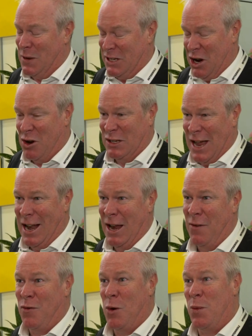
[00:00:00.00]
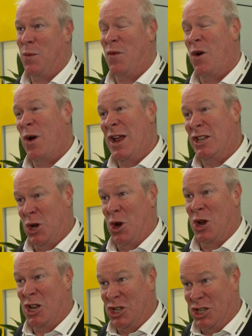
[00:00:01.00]
materials handling for
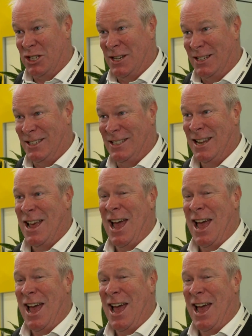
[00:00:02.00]
internal logistics,